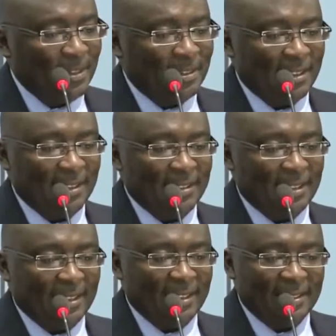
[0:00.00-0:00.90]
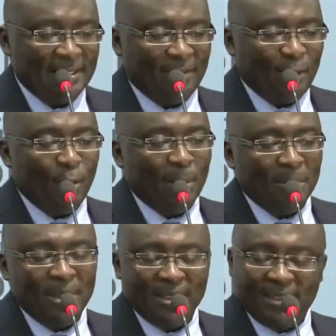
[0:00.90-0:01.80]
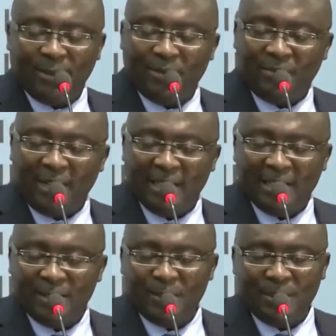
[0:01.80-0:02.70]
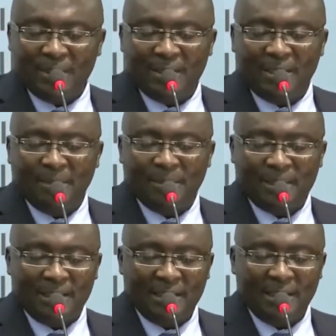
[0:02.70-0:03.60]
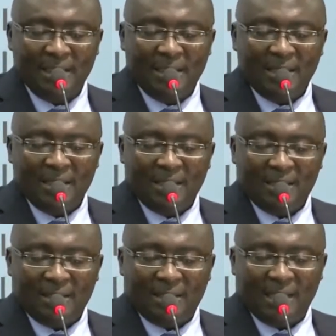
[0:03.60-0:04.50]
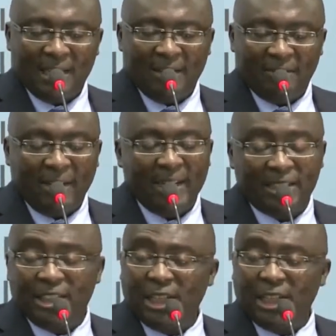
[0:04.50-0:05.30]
The former Minister of Finance, who is deputy chair, vice